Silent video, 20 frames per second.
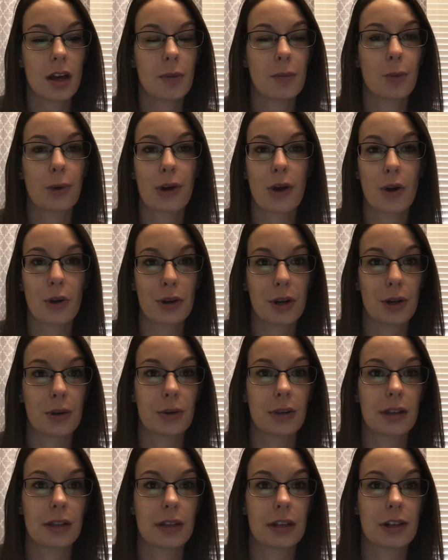We all know
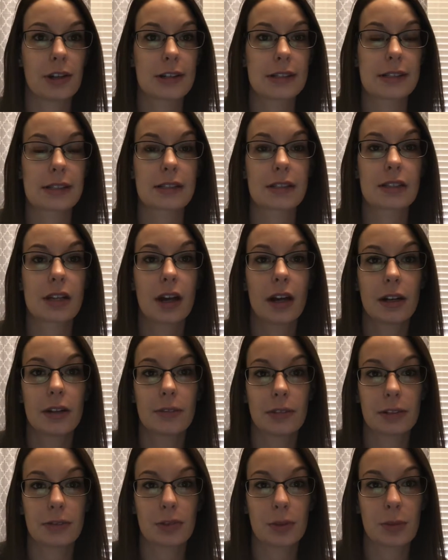that there's a ton
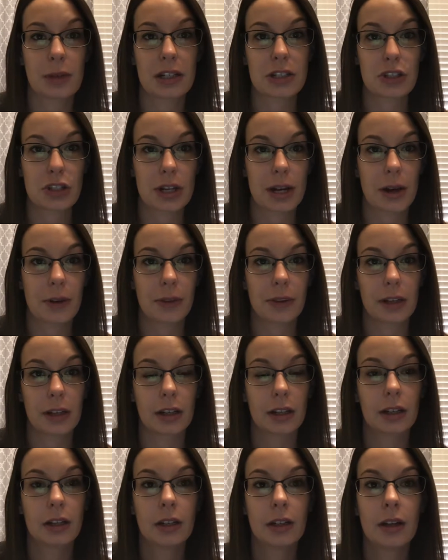of information out
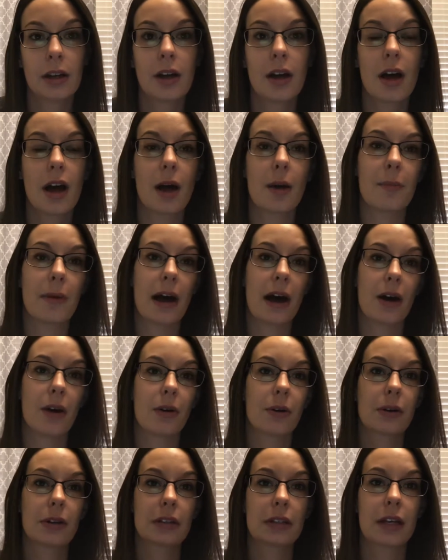there
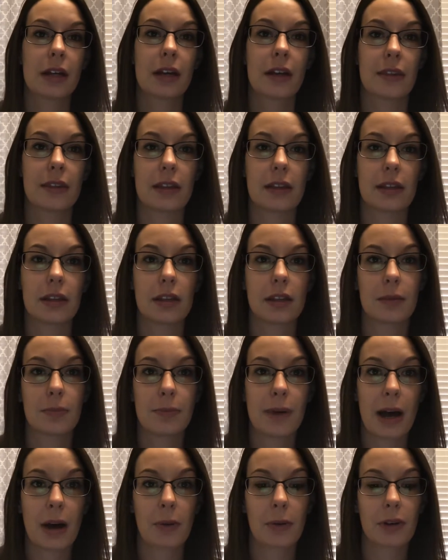about the
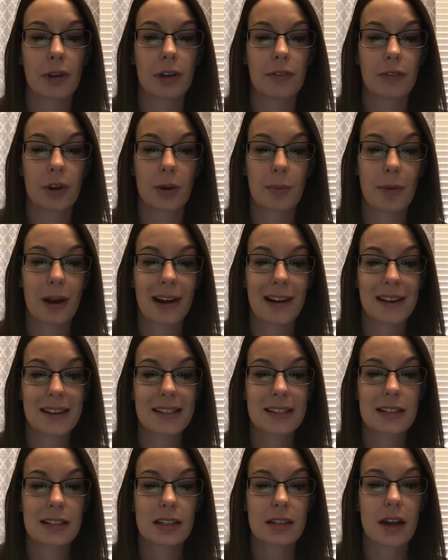power of our
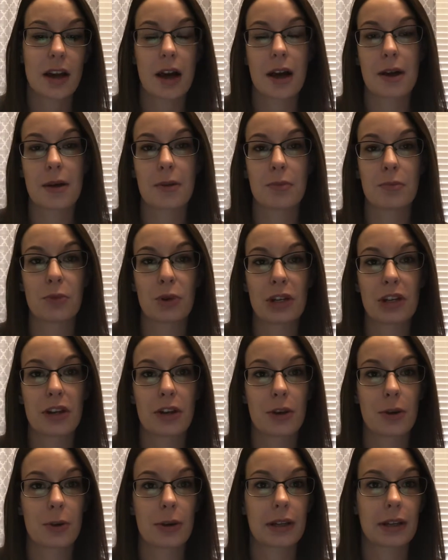mind. We
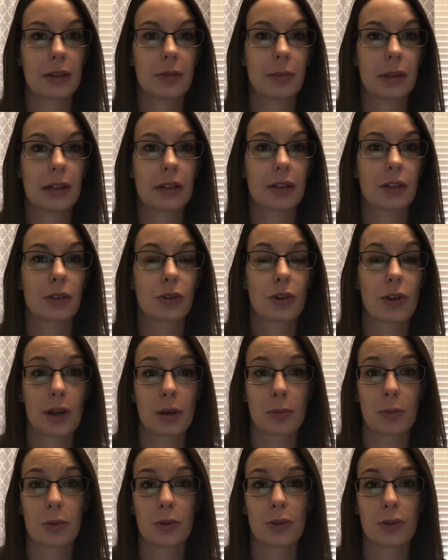know it can be an
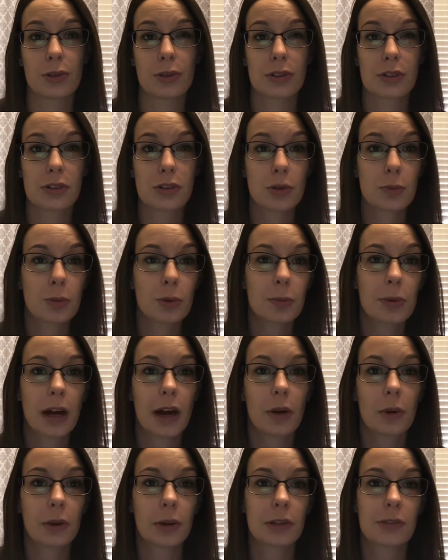incredible
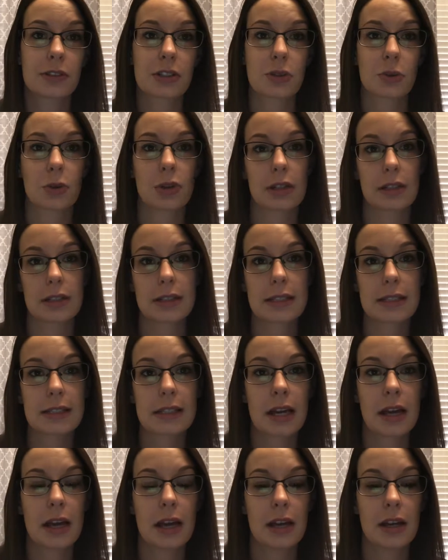superpower of sorts
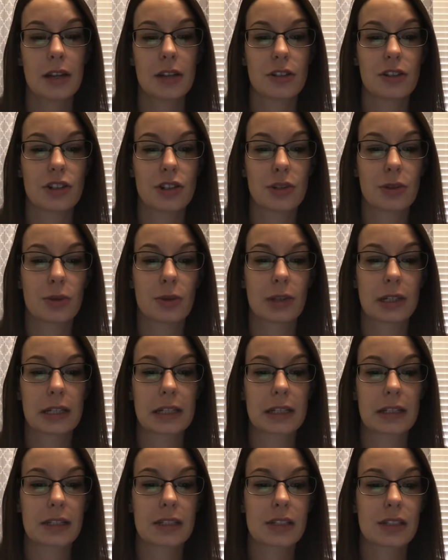to get
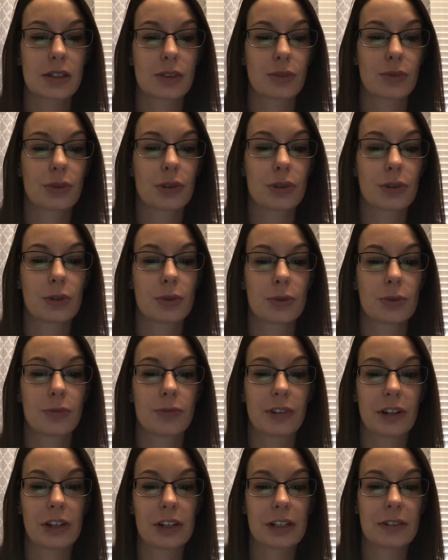us through
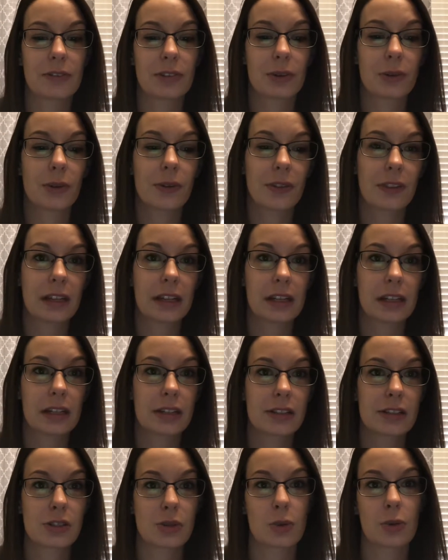very difficult
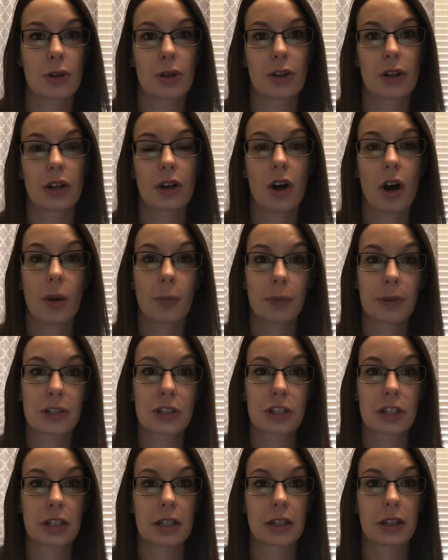things or
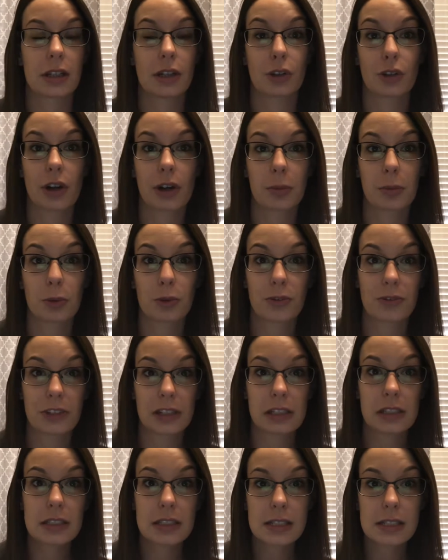accomplishing incredible
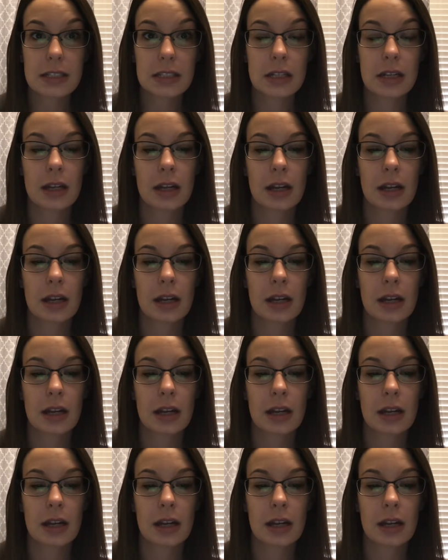feats.